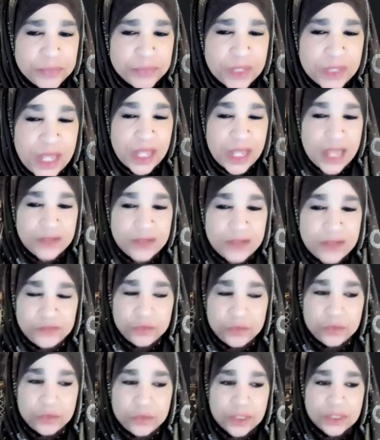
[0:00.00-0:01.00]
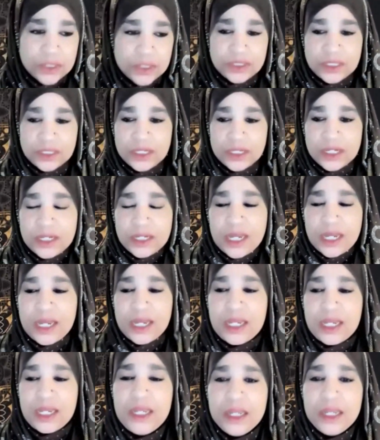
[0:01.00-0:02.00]
class for
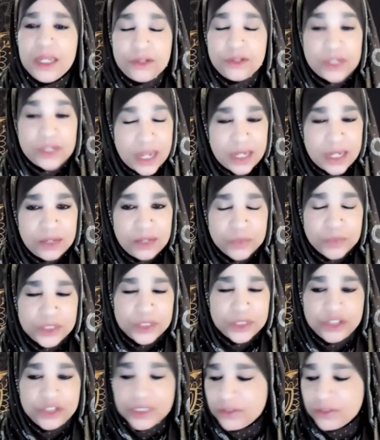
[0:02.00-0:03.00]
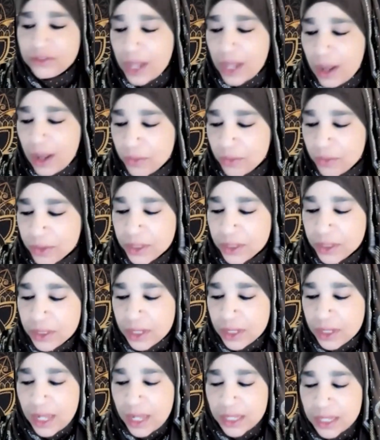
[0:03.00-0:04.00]
tonight, which is our
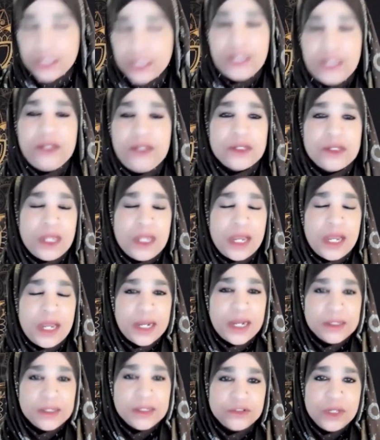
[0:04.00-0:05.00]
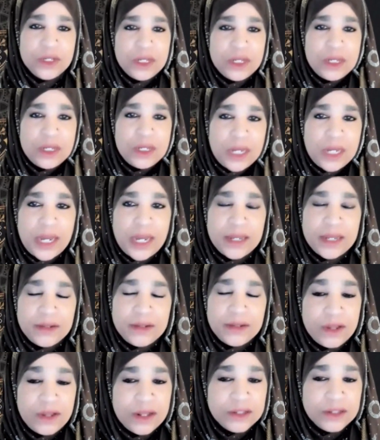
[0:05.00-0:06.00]
Akida class.
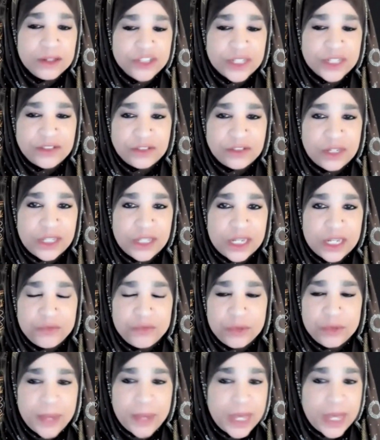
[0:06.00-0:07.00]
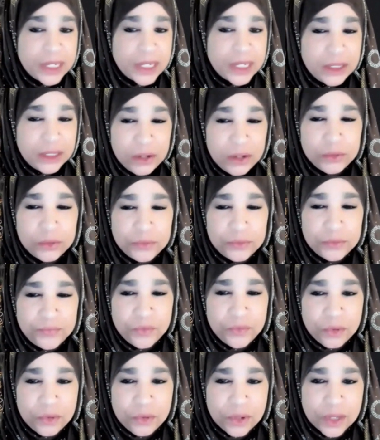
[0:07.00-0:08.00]
And just to let everybody know,
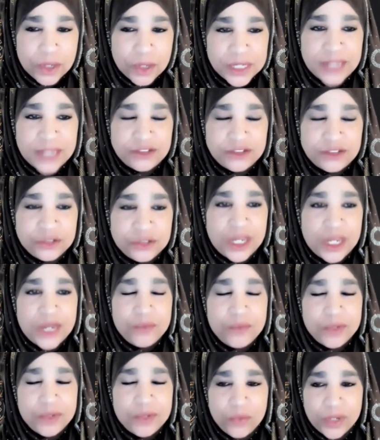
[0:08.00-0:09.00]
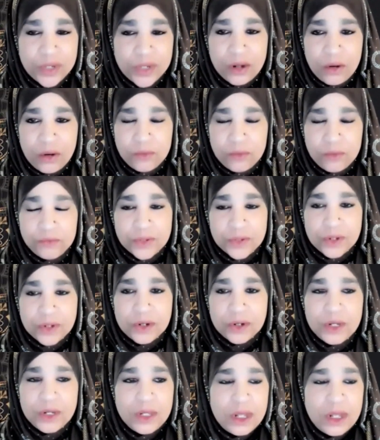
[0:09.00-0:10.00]
for yesterday we went
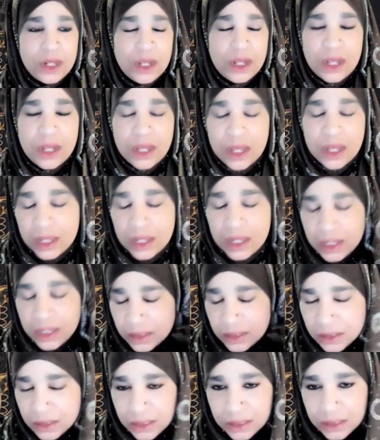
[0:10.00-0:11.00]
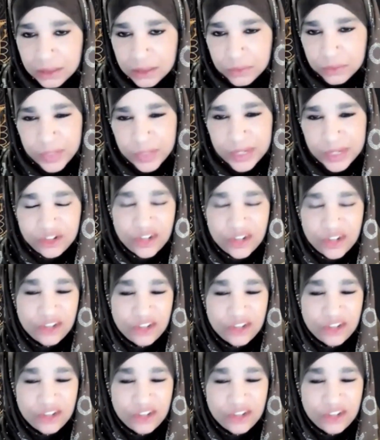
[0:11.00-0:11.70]
over, we